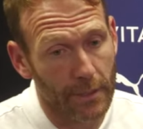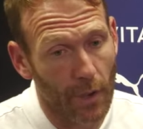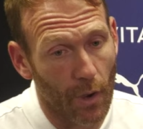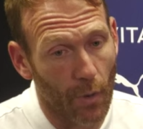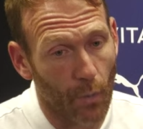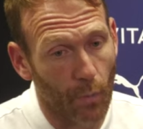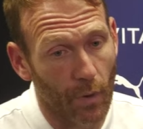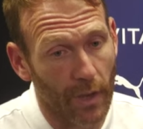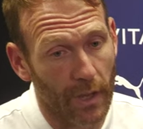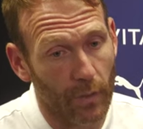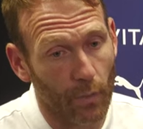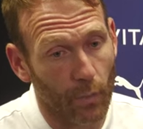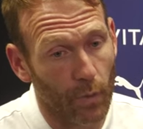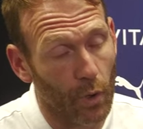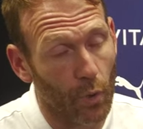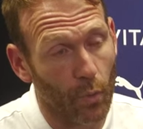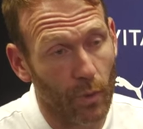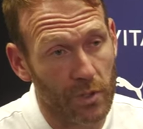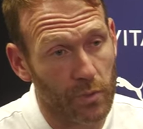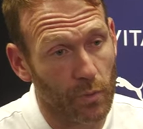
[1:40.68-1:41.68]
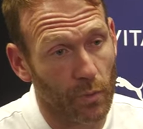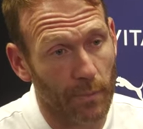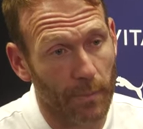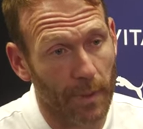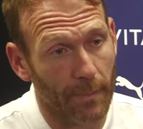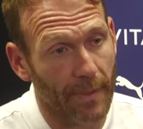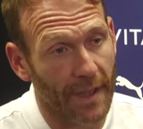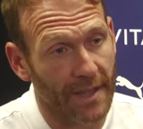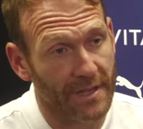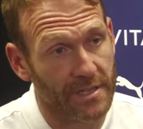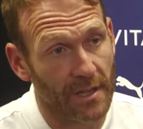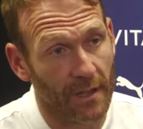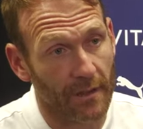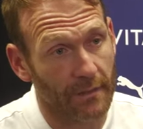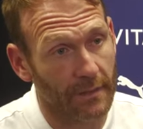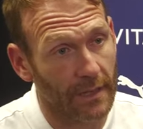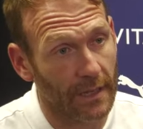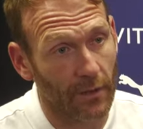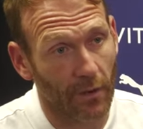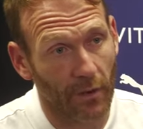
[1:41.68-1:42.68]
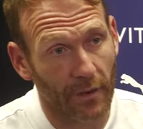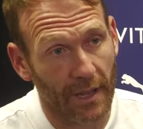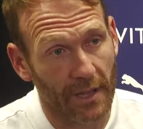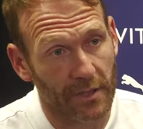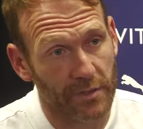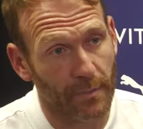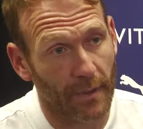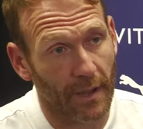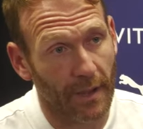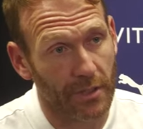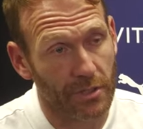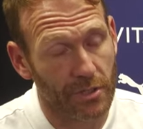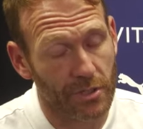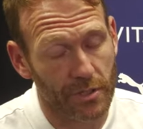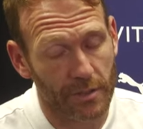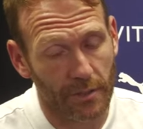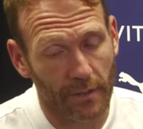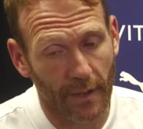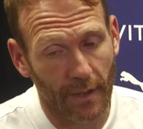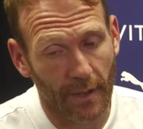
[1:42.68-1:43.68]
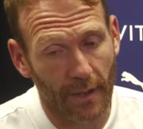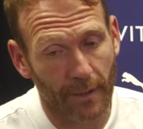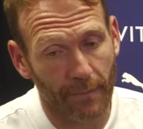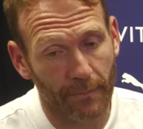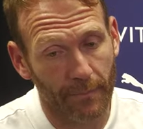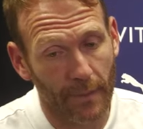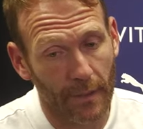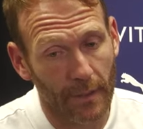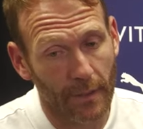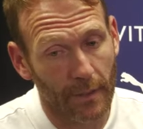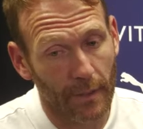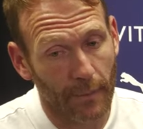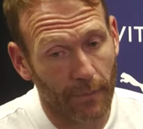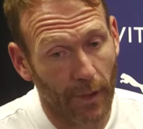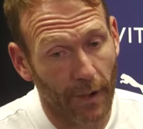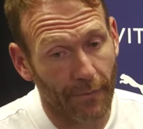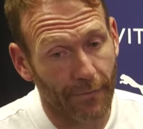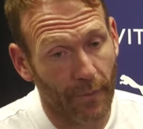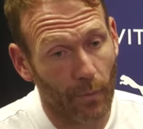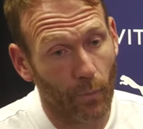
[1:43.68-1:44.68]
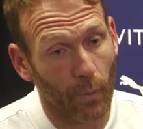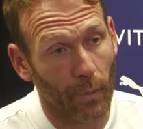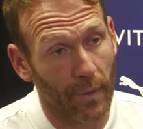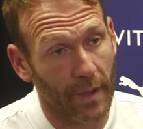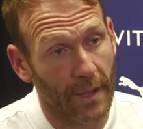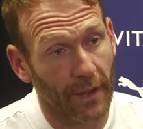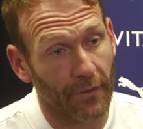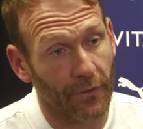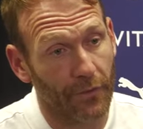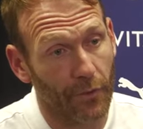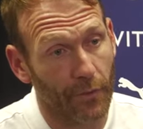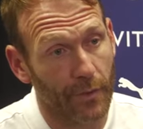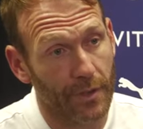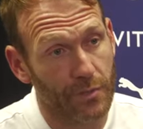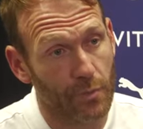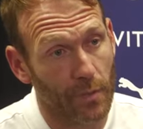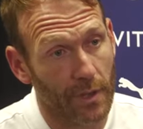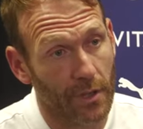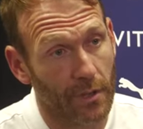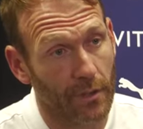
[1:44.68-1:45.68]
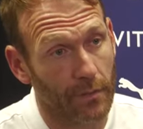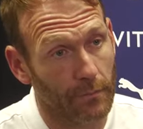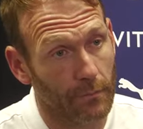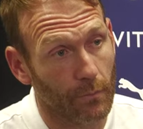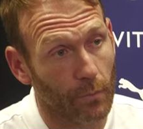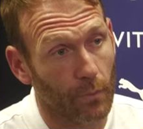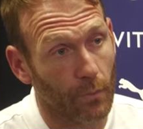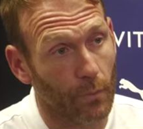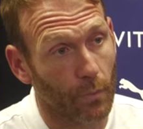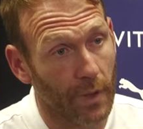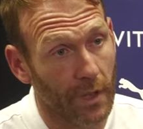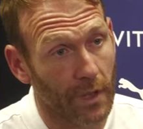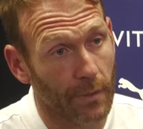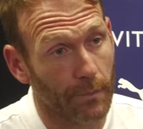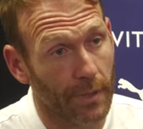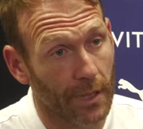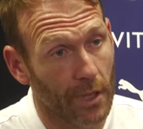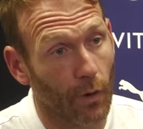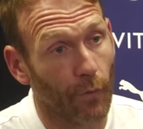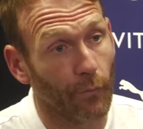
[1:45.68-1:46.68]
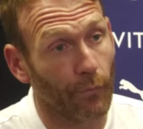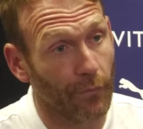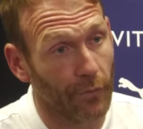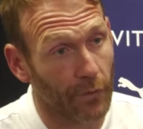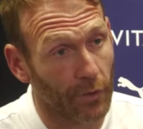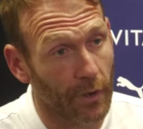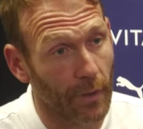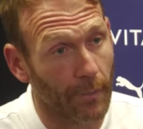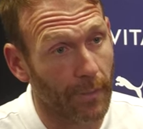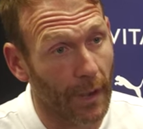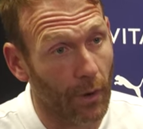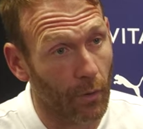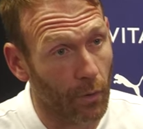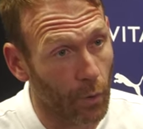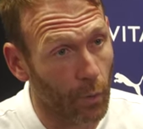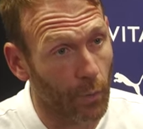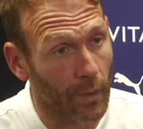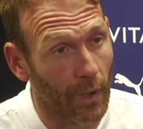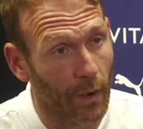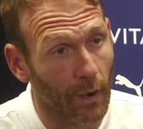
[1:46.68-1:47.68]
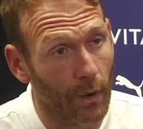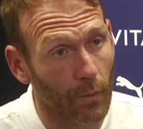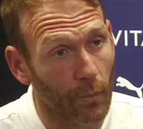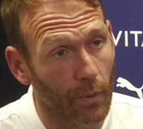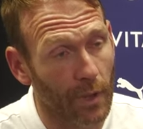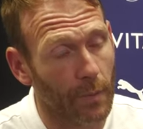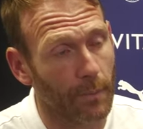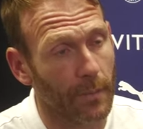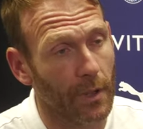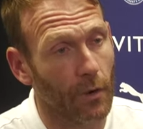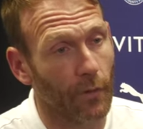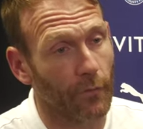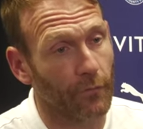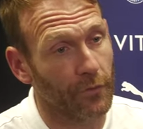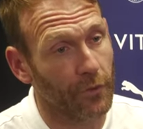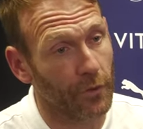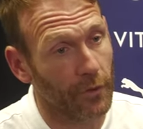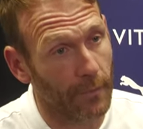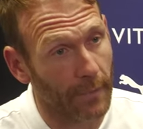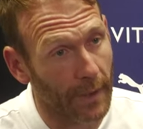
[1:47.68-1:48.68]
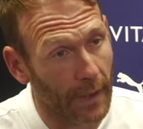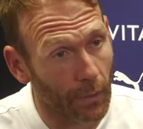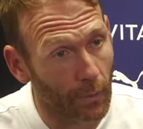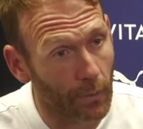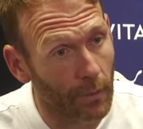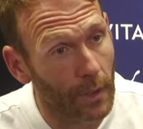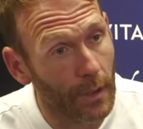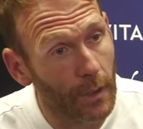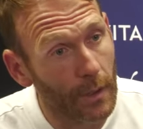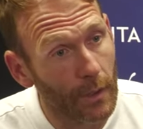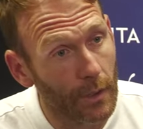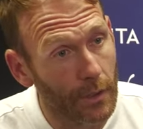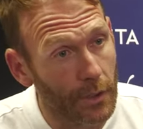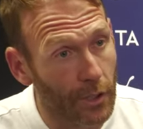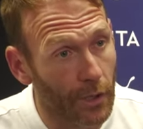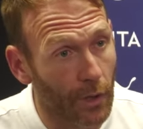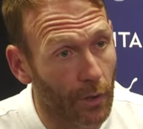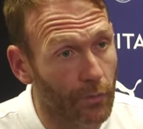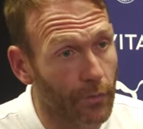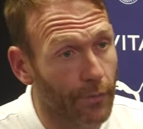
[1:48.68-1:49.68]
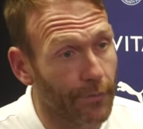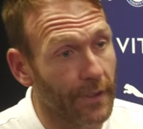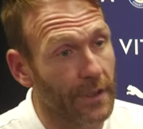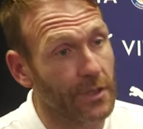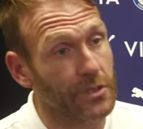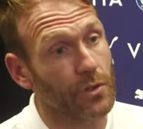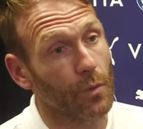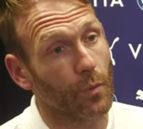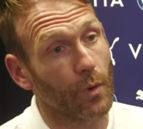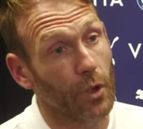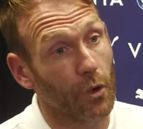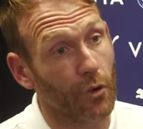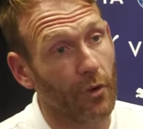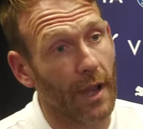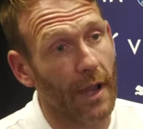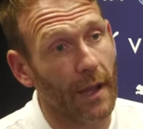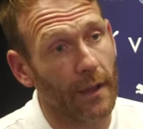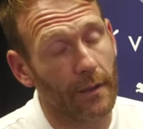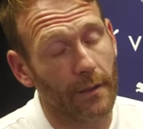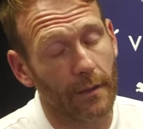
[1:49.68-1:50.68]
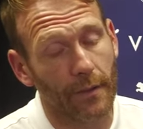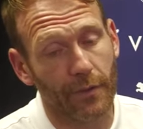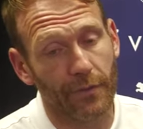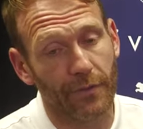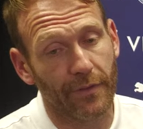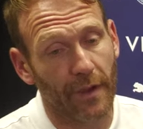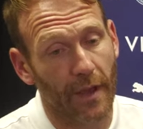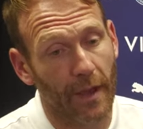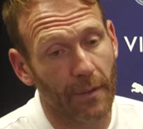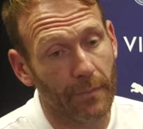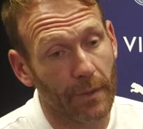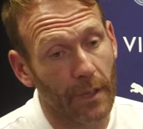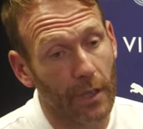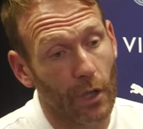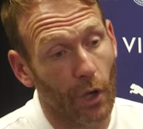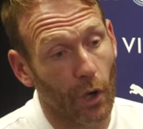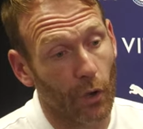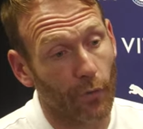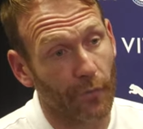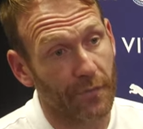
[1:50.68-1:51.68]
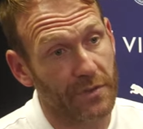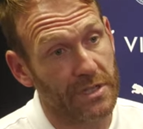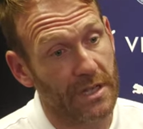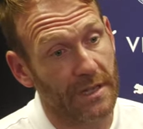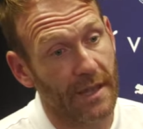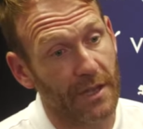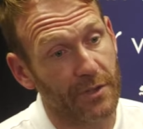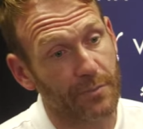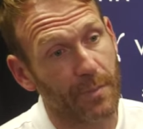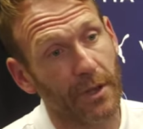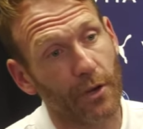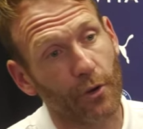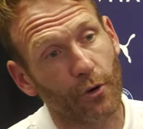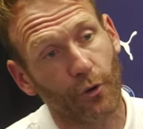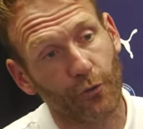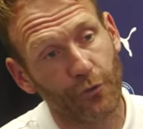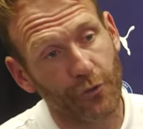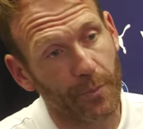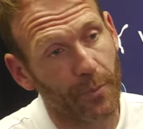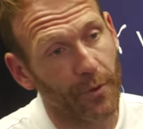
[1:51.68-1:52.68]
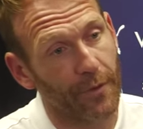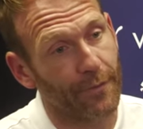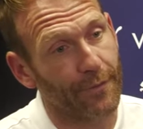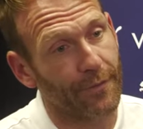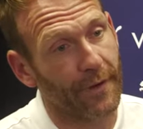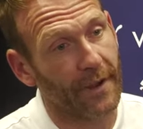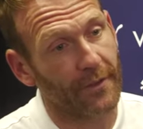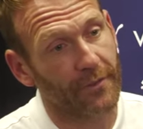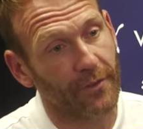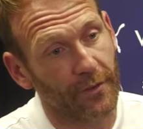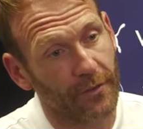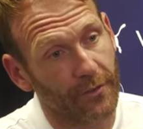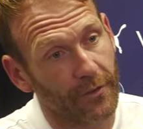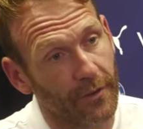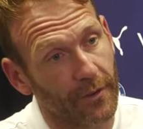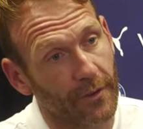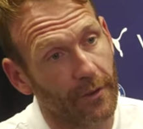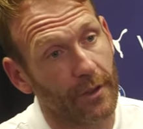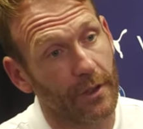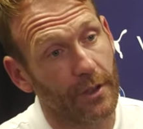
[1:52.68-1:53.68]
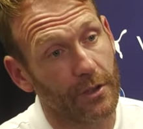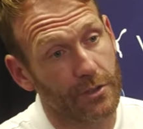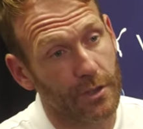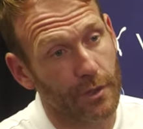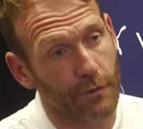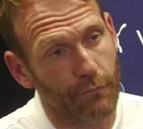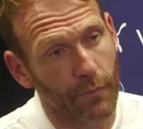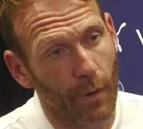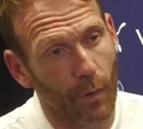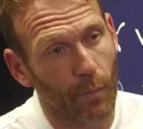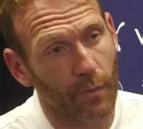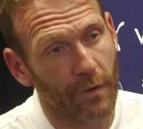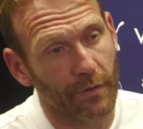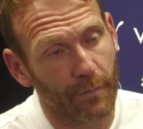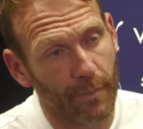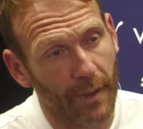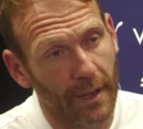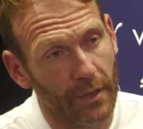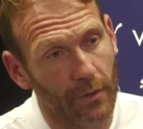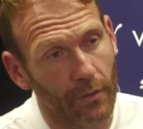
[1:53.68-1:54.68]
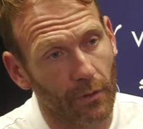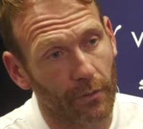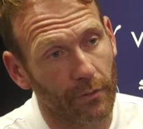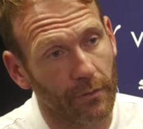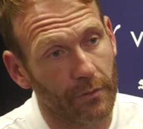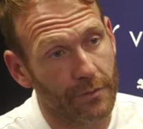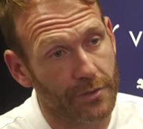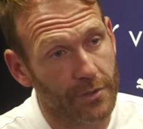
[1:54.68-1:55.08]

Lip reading: And we always want to be better in our next match. But I think what we can do is we can be confident about who we are. We can be confident about, you know, the things that we're good at. And obviously that's been a contributing factor to the run we've been on.